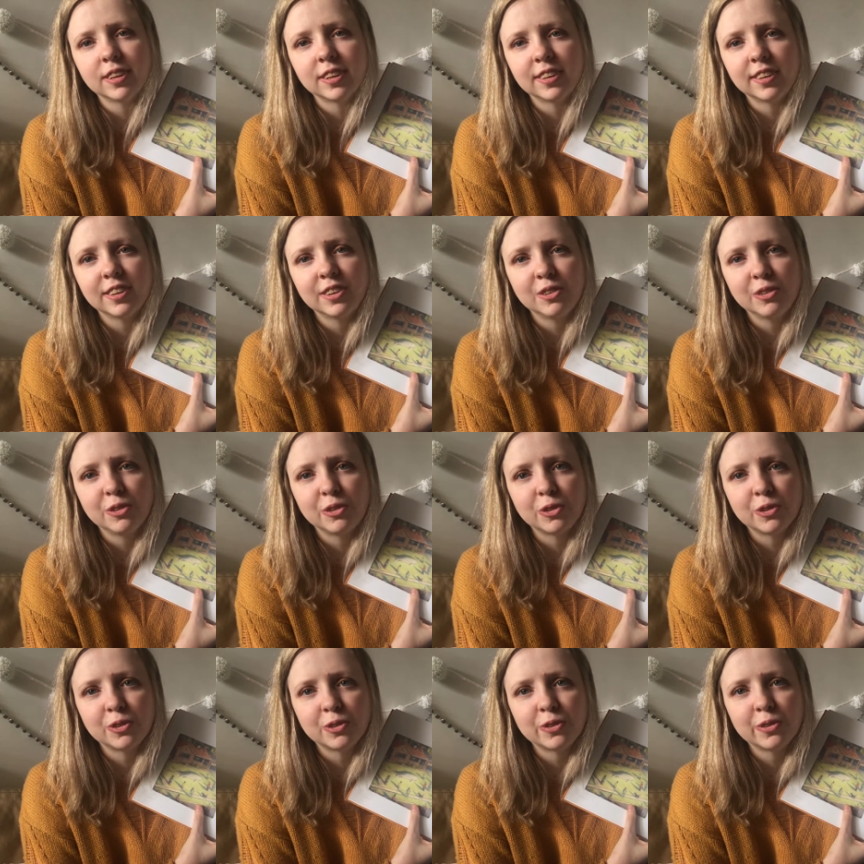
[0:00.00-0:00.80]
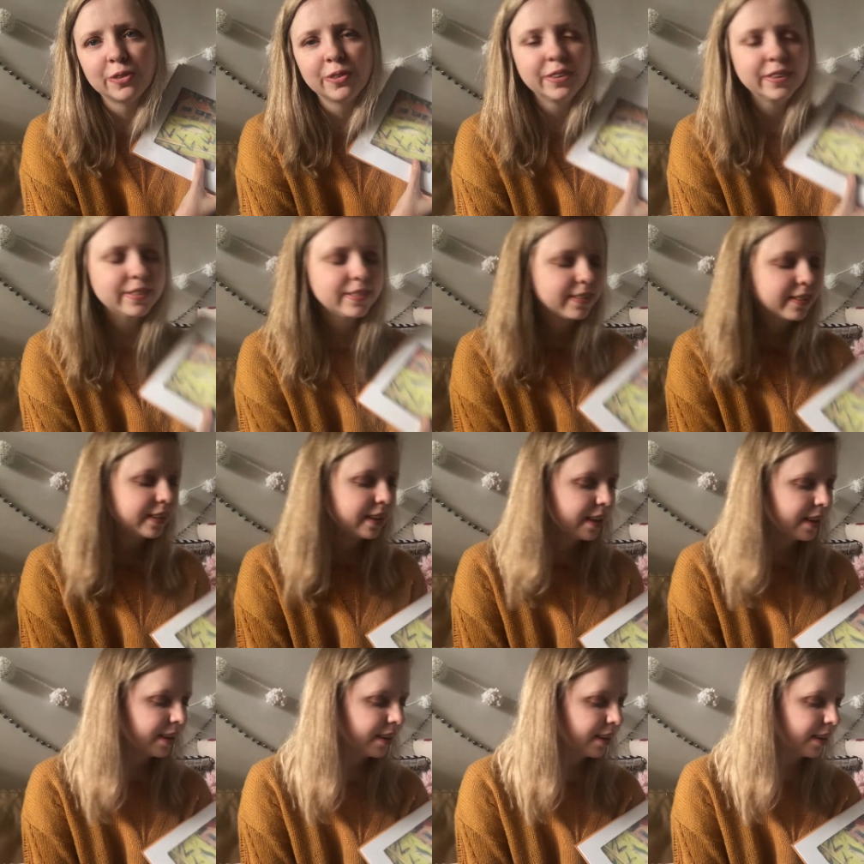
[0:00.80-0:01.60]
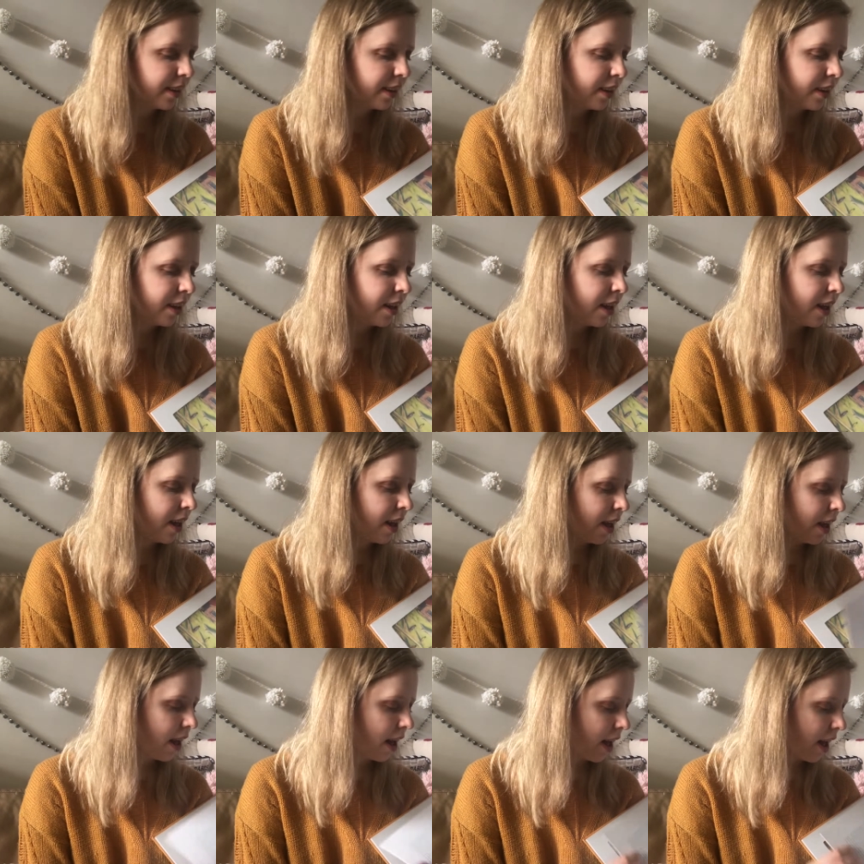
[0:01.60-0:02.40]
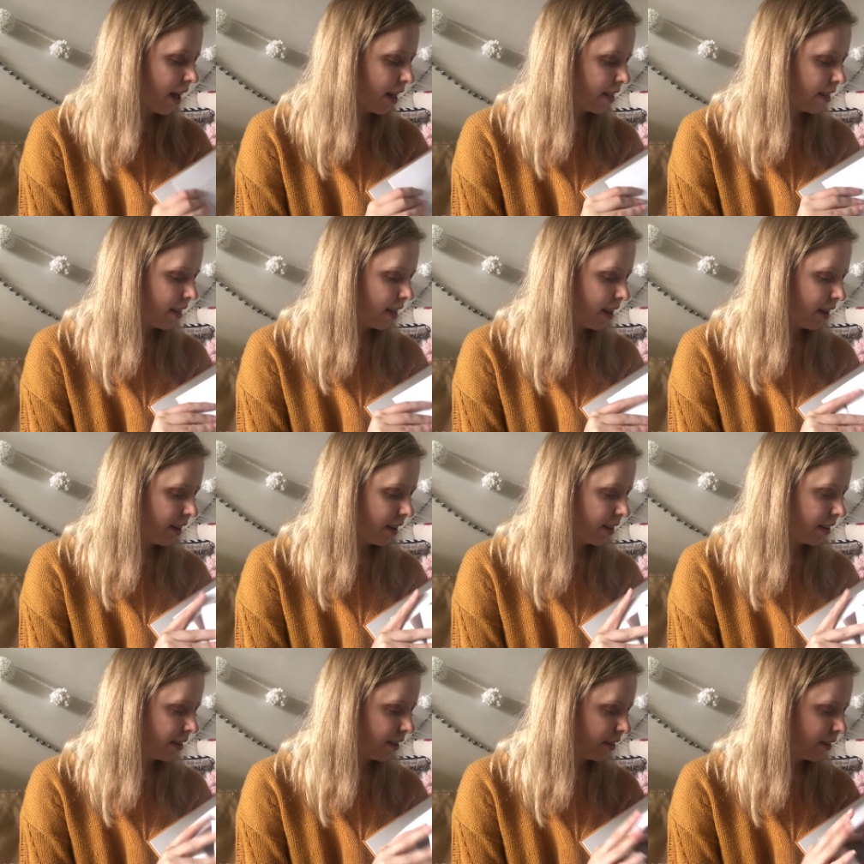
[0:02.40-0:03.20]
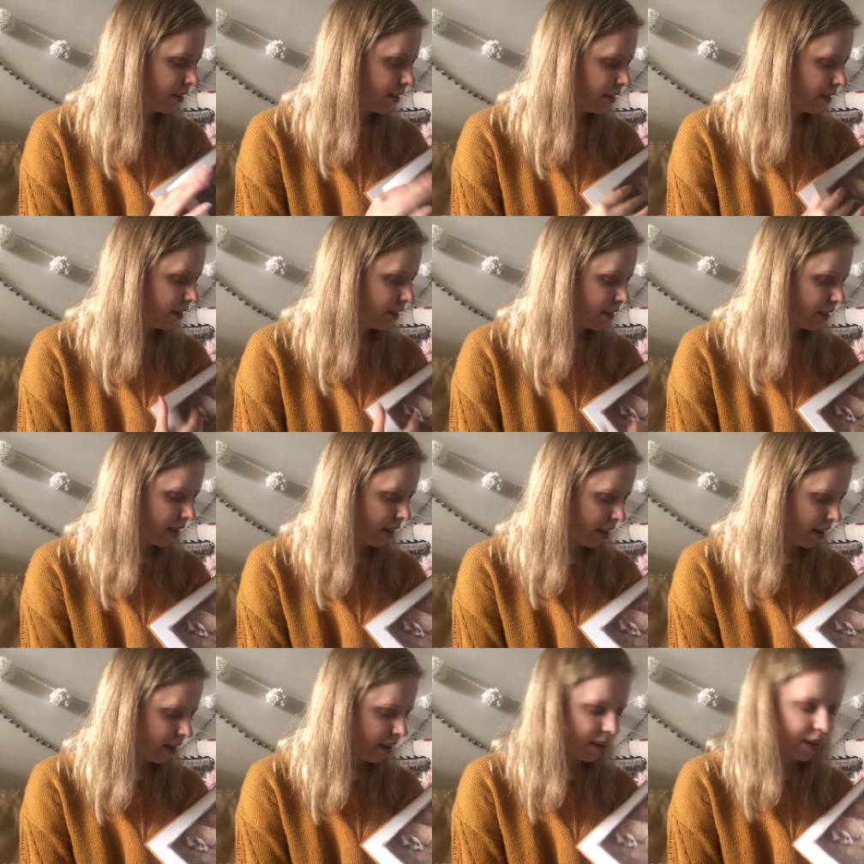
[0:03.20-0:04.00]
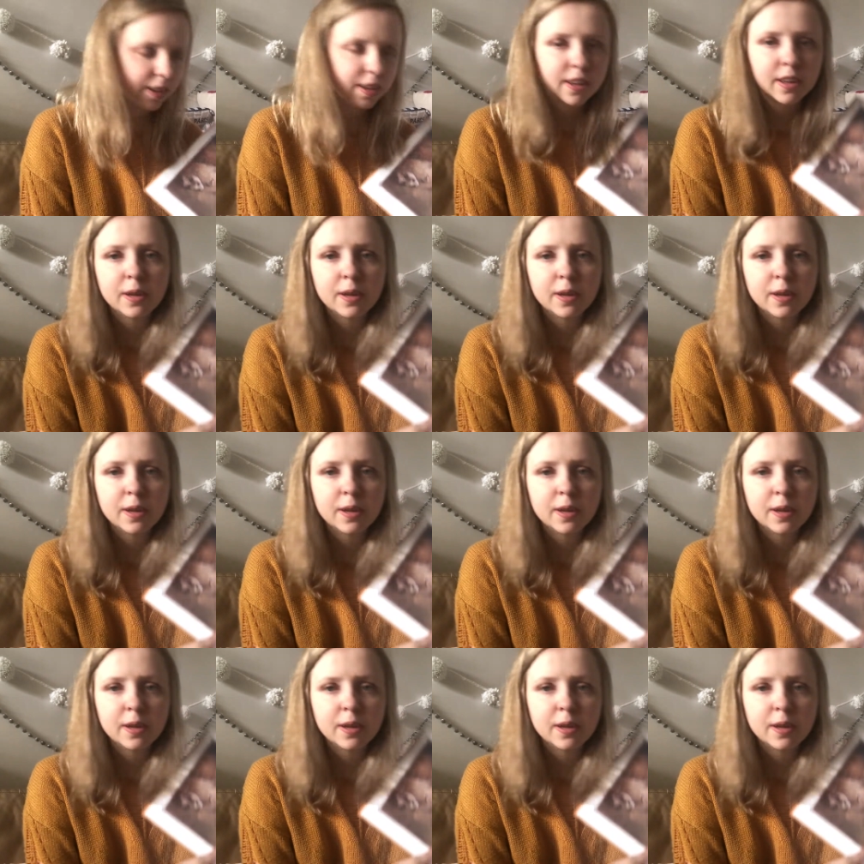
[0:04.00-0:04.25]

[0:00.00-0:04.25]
little short stories in there, and then like